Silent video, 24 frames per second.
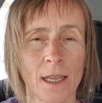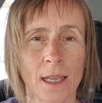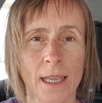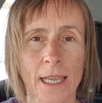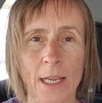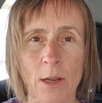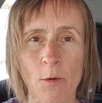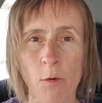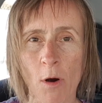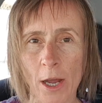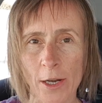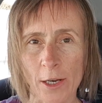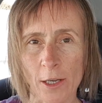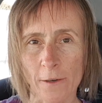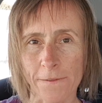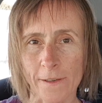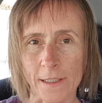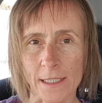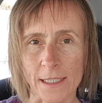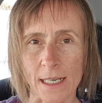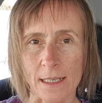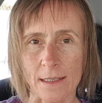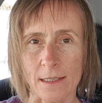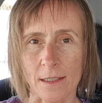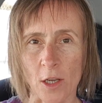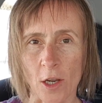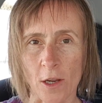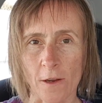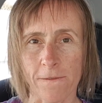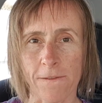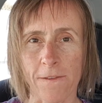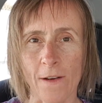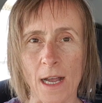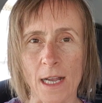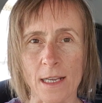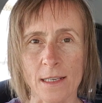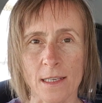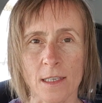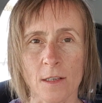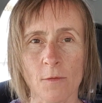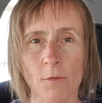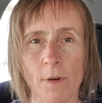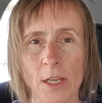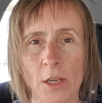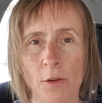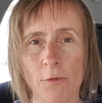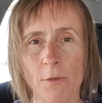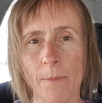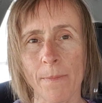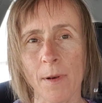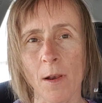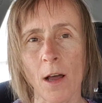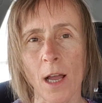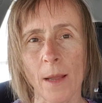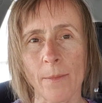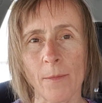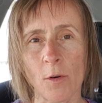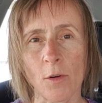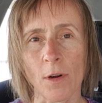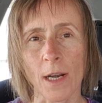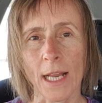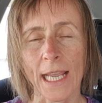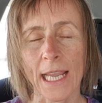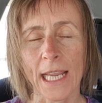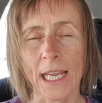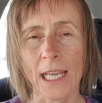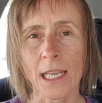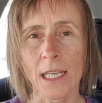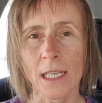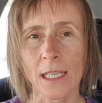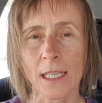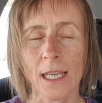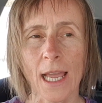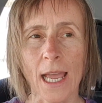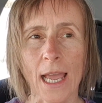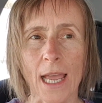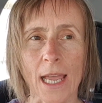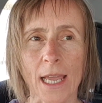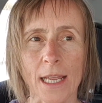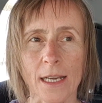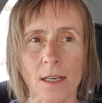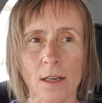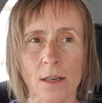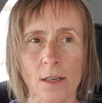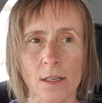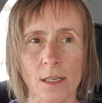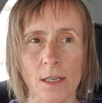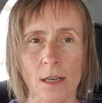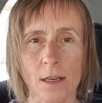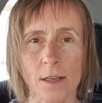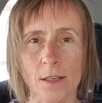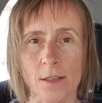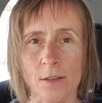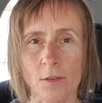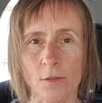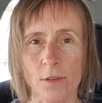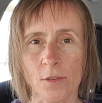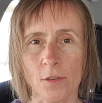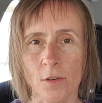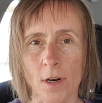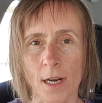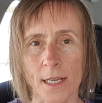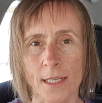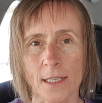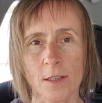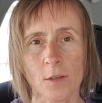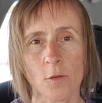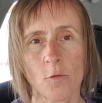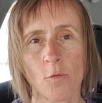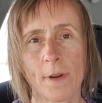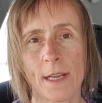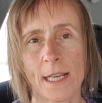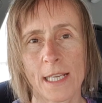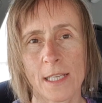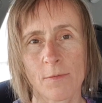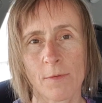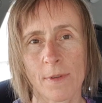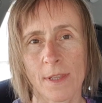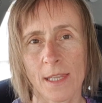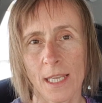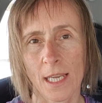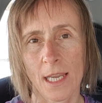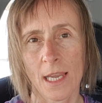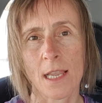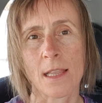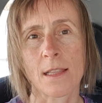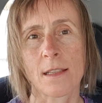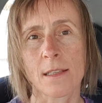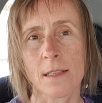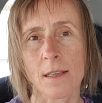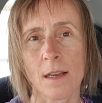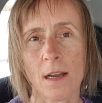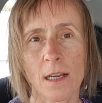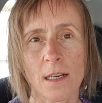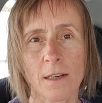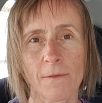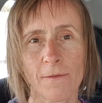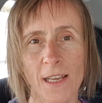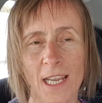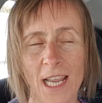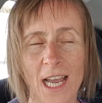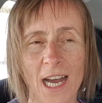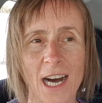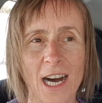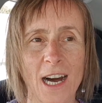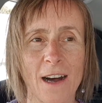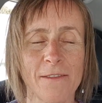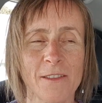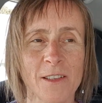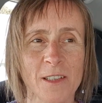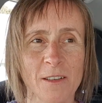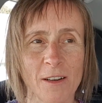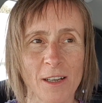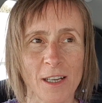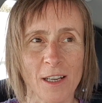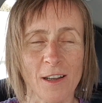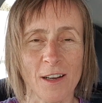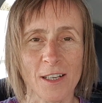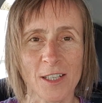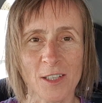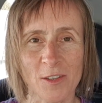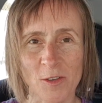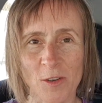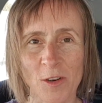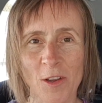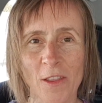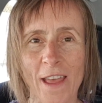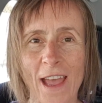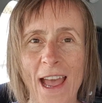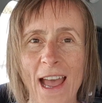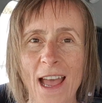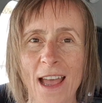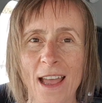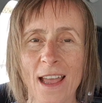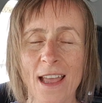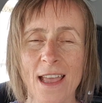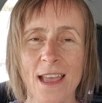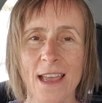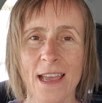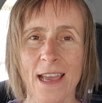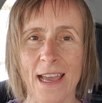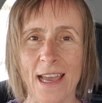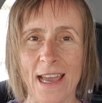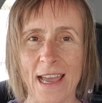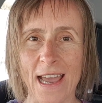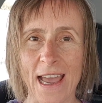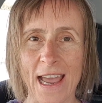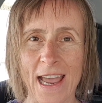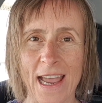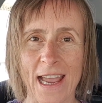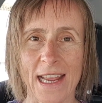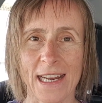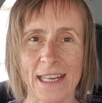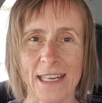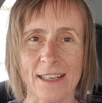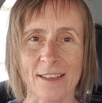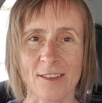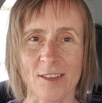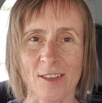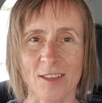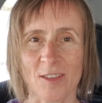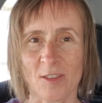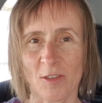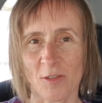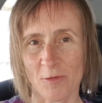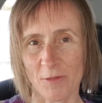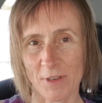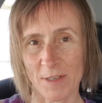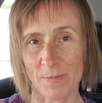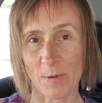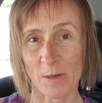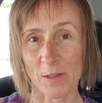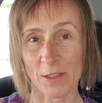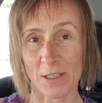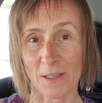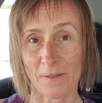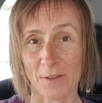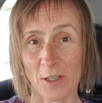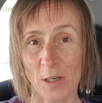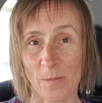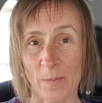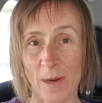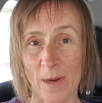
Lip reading: He quite often doesn't go faster when you apply more leg, and you sort of try and squeeze with the inside of your calf. So I do that, and he's just non-responsive to